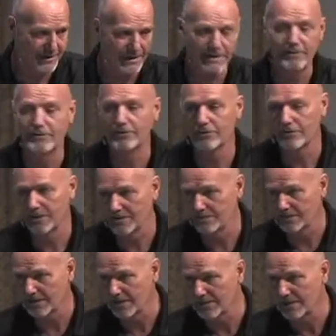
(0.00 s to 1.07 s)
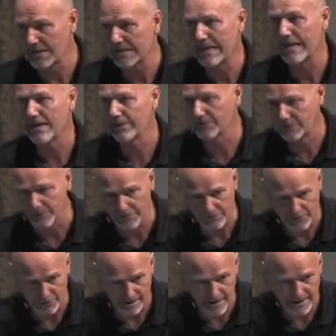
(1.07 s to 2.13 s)
He knew he was going to be nailed to a
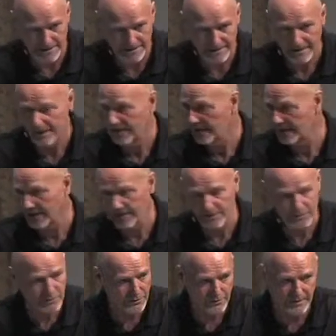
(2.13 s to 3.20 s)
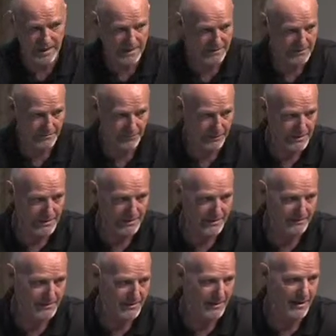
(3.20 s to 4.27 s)
cross. He didn't do that to please
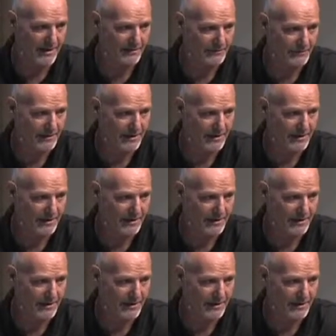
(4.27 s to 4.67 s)
himself.